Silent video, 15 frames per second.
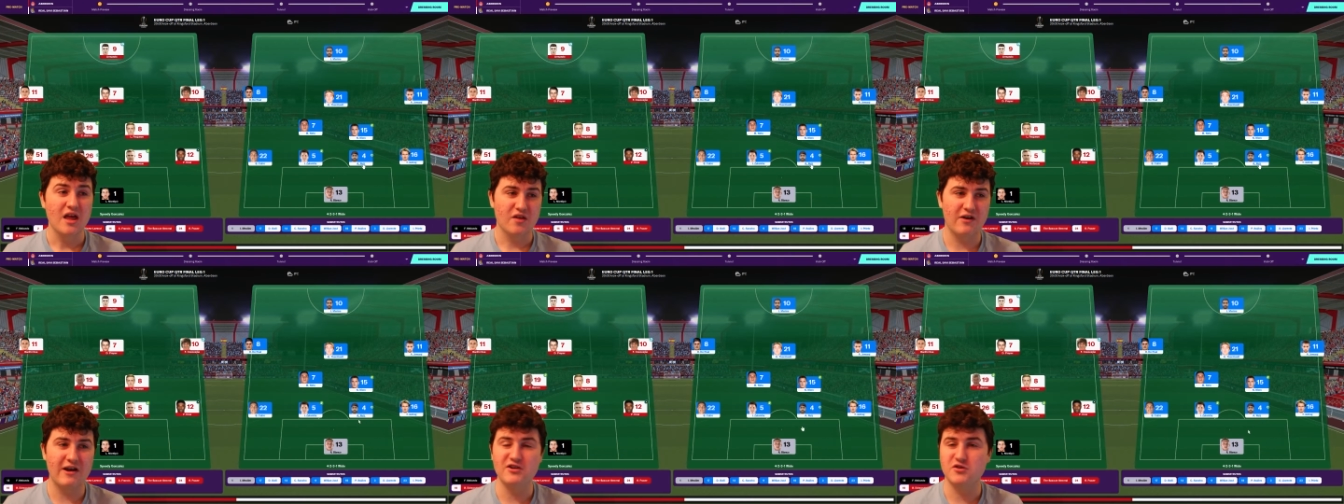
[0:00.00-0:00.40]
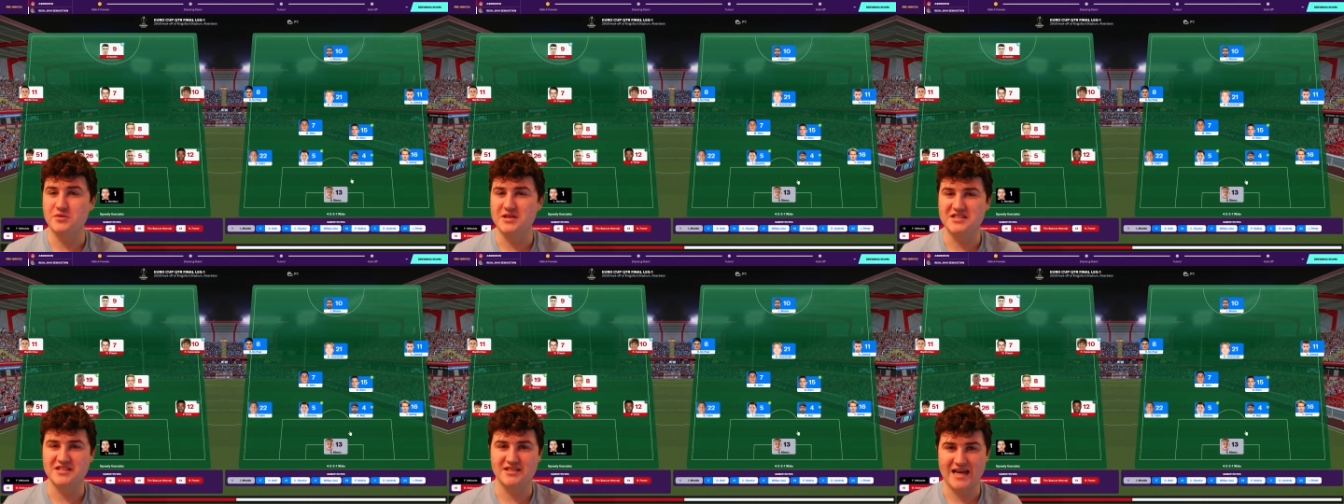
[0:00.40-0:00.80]
The fact
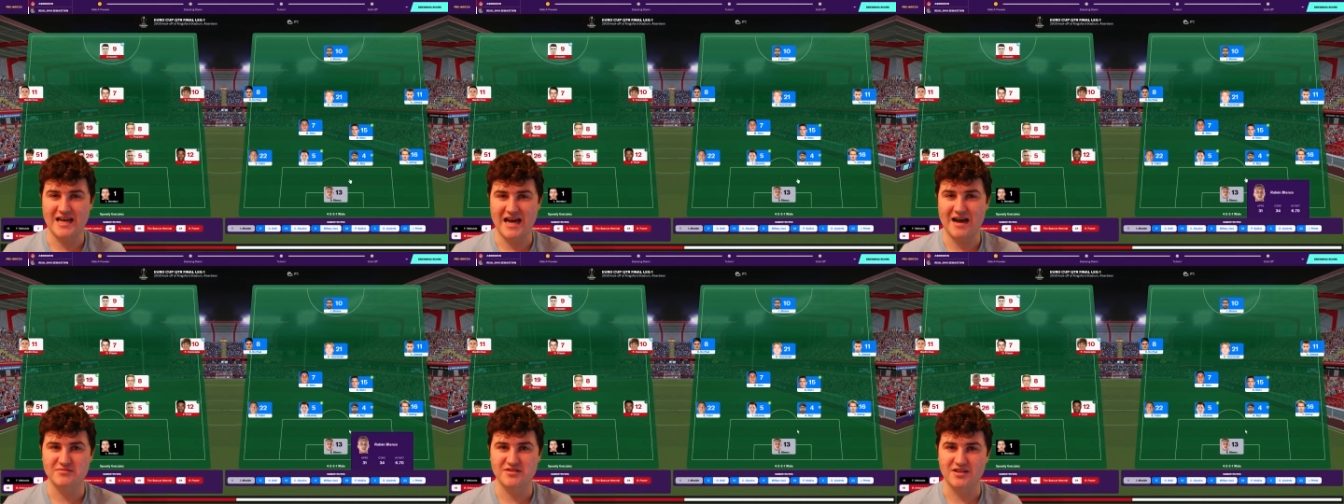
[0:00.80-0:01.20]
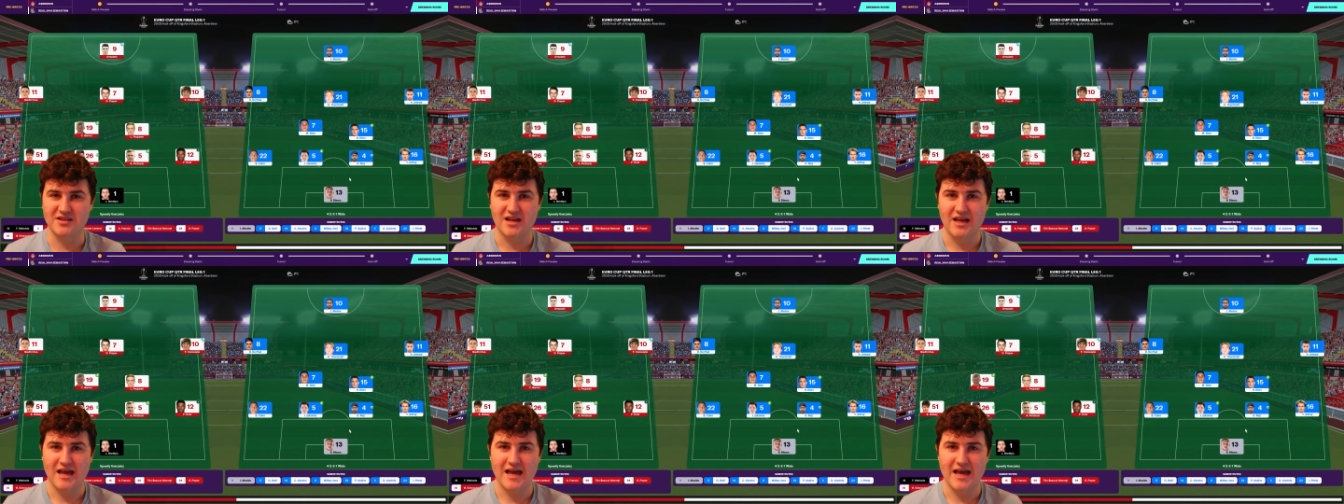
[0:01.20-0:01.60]
Ruiz is
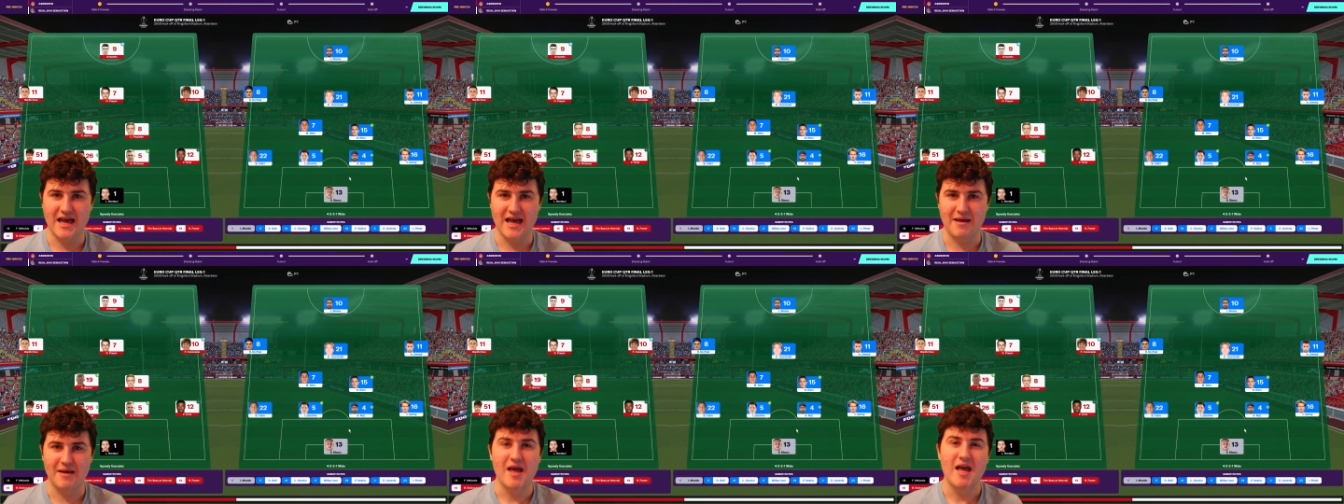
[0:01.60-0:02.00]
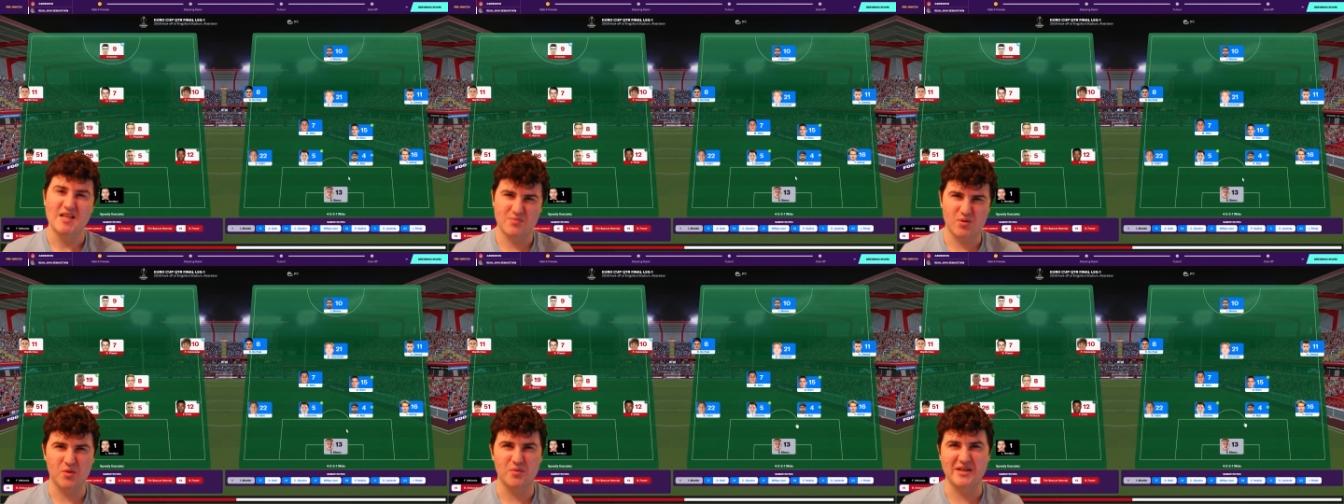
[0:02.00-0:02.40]
captain uh,
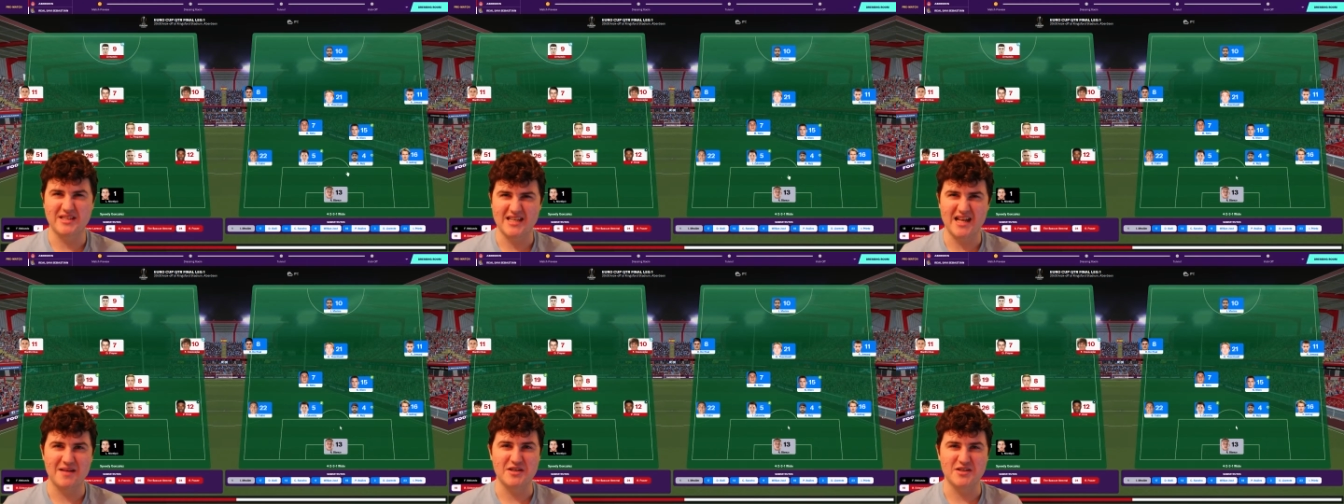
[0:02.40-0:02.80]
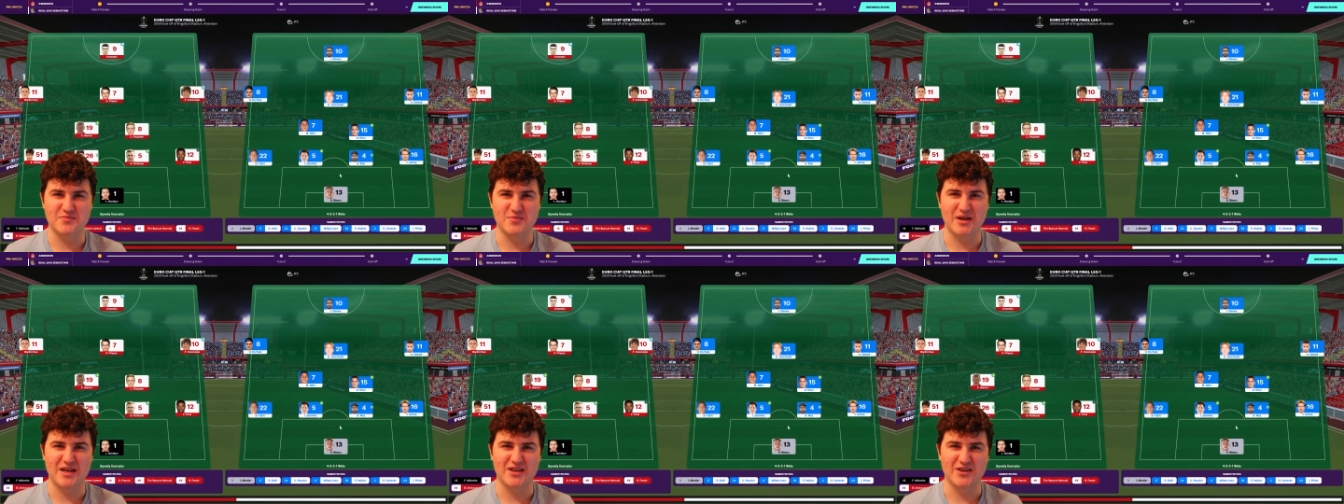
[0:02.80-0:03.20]
probably telling me he's
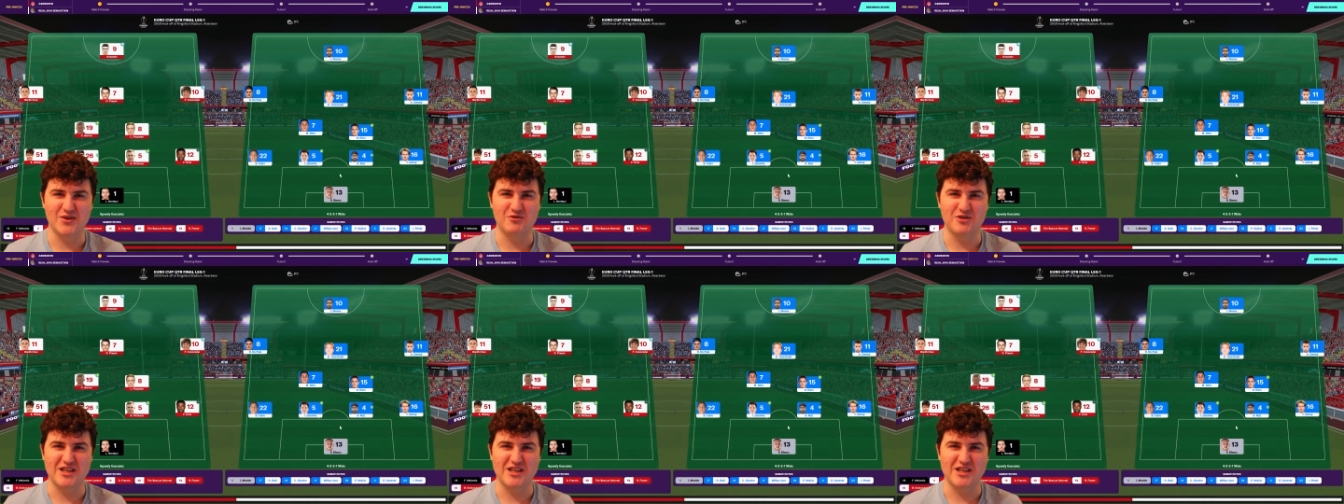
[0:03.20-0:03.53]
pretty good